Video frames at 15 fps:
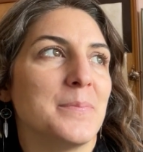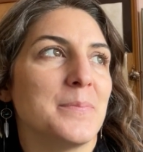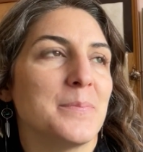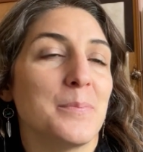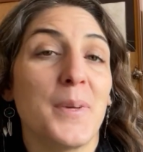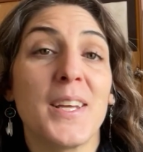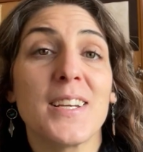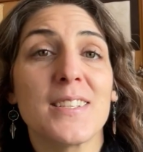
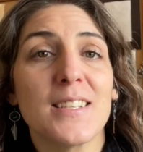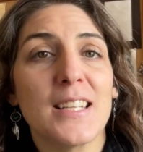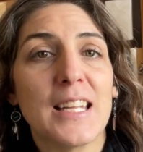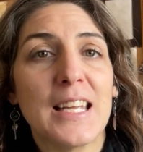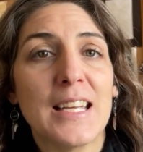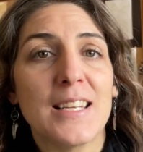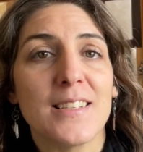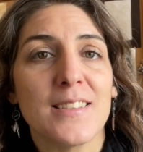because it
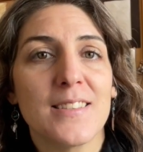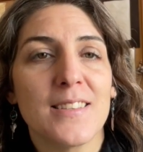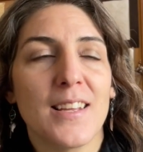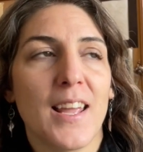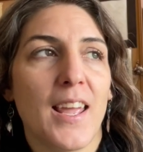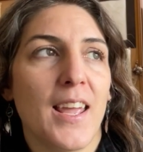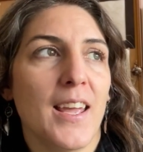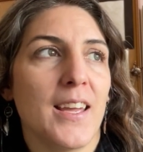is.
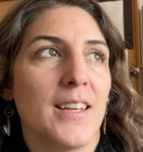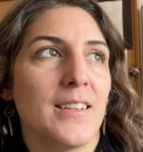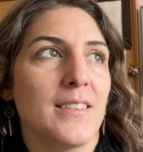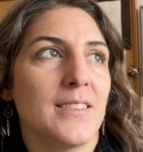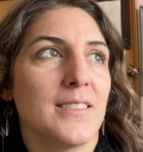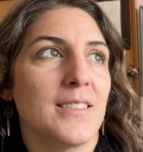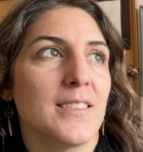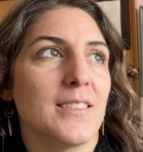
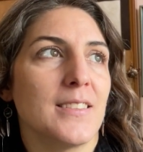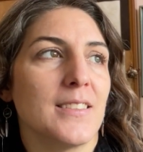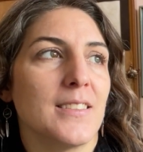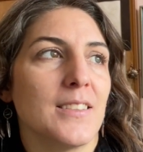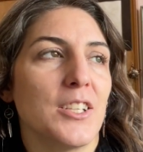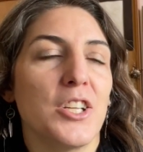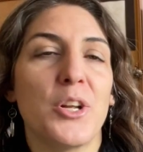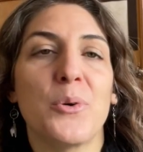And
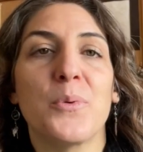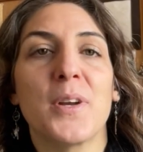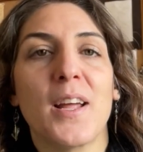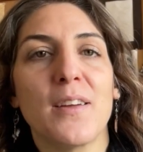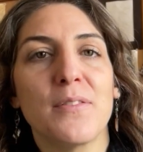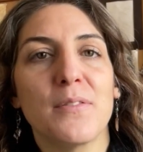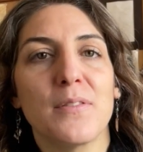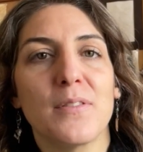you know, when
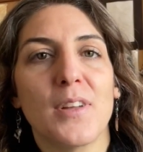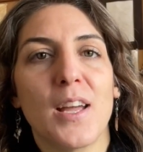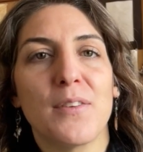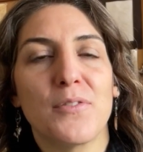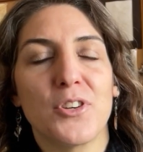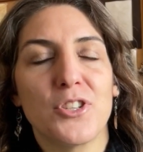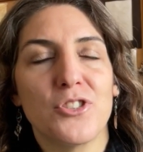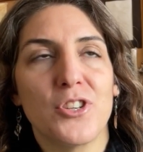I
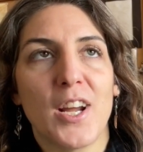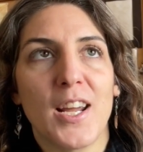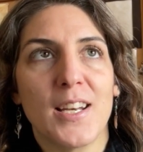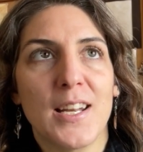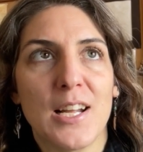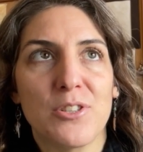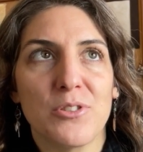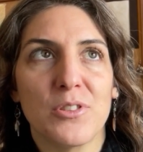first tried
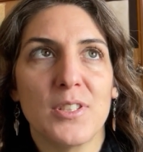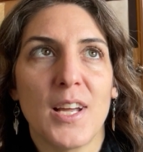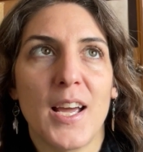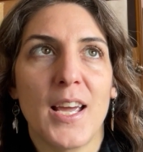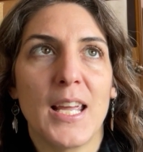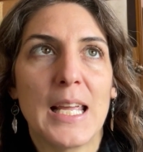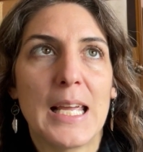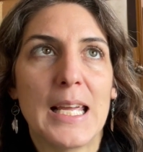natural
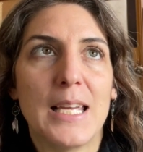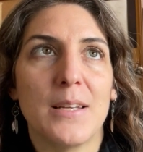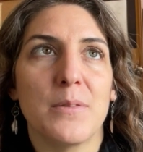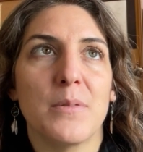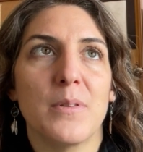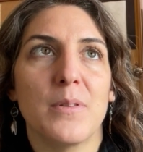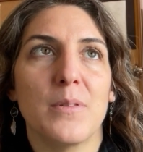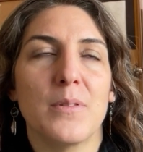dyeing, it
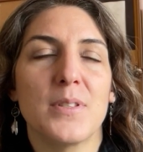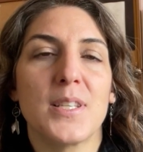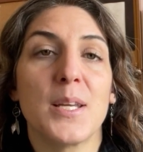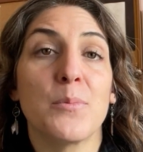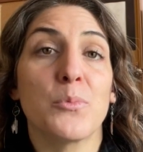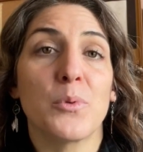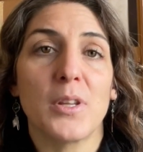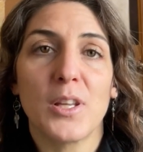
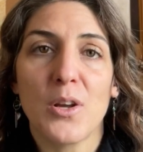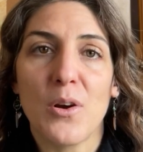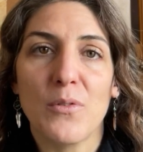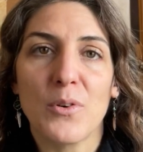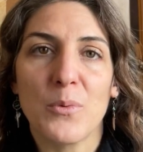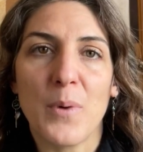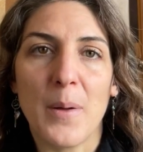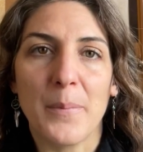seemed really
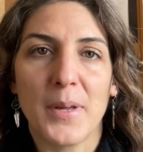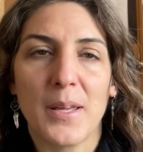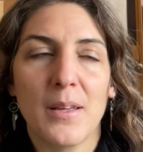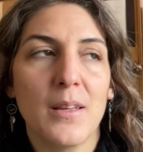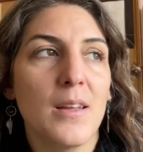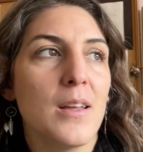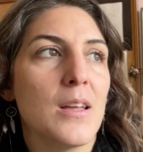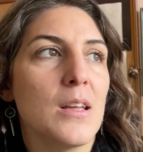overwhelming
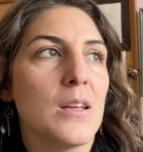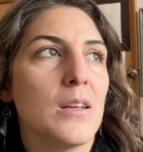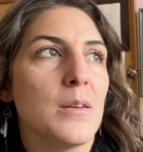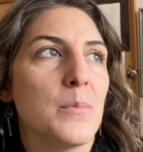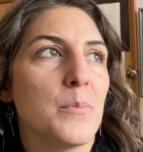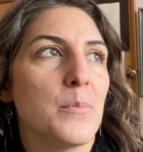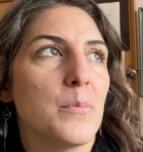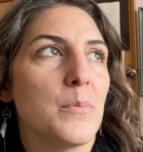
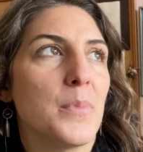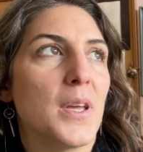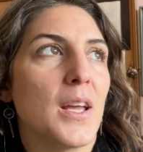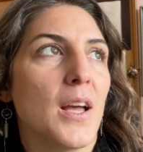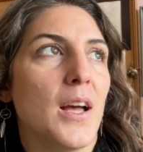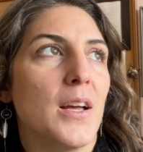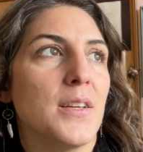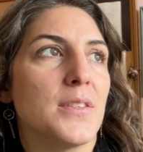
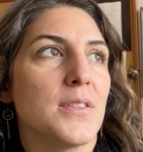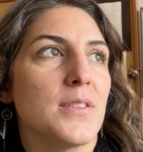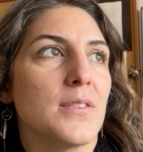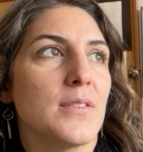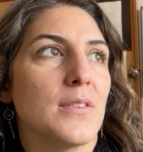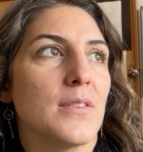because